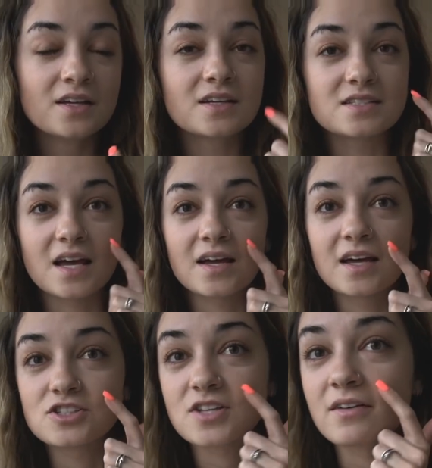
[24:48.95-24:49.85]
because
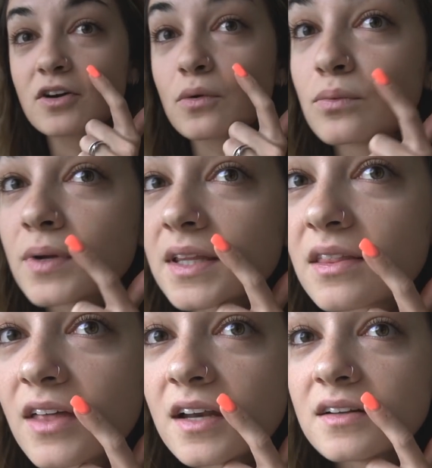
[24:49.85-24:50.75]
I just have like a really
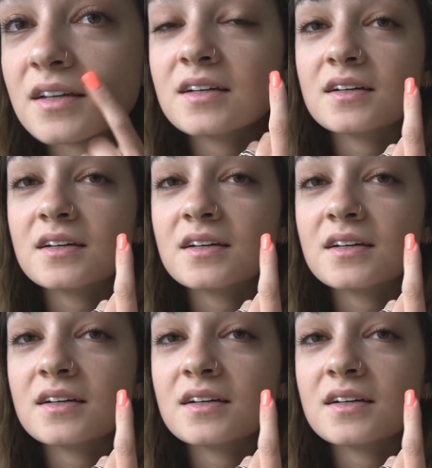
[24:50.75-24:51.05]
thin